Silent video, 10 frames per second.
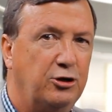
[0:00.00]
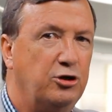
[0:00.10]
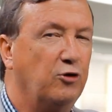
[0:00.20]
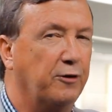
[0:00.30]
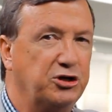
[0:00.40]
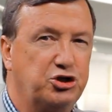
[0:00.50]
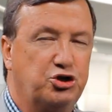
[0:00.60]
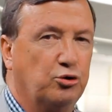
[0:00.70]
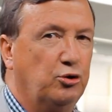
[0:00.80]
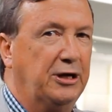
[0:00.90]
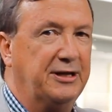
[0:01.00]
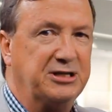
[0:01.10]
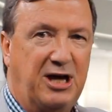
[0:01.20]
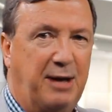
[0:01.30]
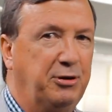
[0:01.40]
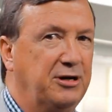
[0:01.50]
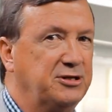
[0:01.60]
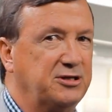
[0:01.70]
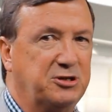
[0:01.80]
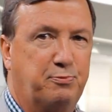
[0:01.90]
you've got this joy and this
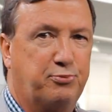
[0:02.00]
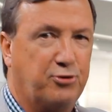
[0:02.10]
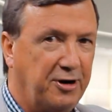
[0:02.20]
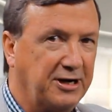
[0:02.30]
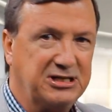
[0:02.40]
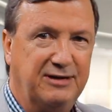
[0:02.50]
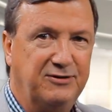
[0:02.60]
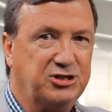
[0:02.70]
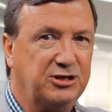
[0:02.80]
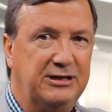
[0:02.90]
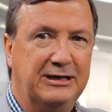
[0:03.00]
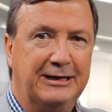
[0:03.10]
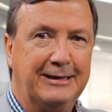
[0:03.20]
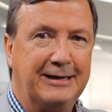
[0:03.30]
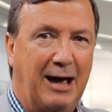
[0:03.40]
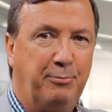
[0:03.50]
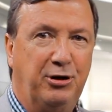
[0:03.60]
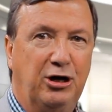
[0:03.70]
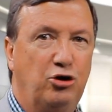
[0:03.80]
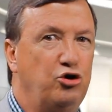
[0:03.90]
happiness, this productivity
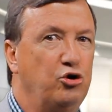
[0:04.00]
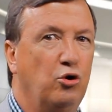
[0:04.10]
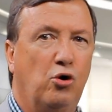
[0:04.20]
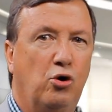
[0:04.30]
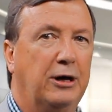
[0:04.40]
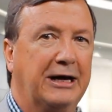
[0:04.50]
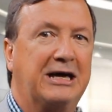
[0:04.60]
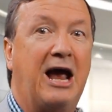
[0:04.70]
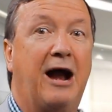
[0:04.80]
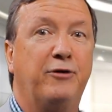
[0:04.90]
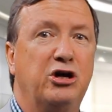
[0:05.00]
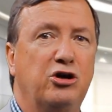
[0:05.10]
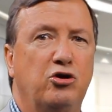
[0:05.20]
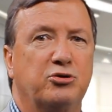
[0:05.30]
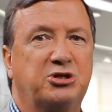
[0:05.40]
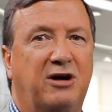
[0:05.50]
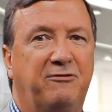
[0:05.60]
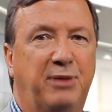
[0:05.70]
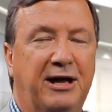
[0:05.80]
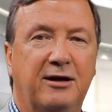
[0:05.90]
happening, you're carrying
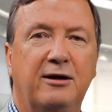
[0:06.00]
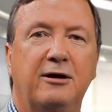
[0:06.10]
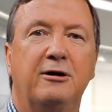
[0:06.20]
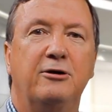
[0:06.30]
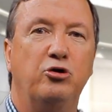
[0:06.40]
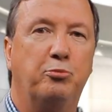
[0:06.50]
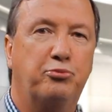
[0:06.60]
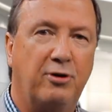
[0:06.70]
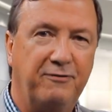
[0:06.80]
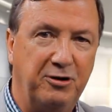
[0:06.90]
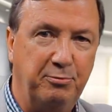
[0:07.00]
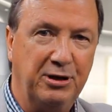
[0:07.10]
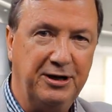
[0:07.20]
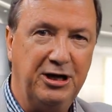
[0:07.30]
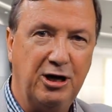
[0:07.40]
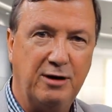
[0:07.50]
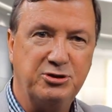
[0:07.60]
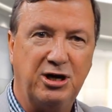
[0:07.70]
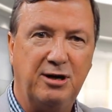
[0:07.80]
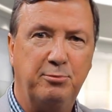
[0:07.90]
yourself better, your profitability
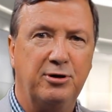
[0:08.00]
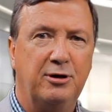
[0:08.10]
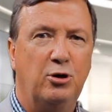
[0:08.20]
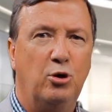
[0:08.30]
goes up.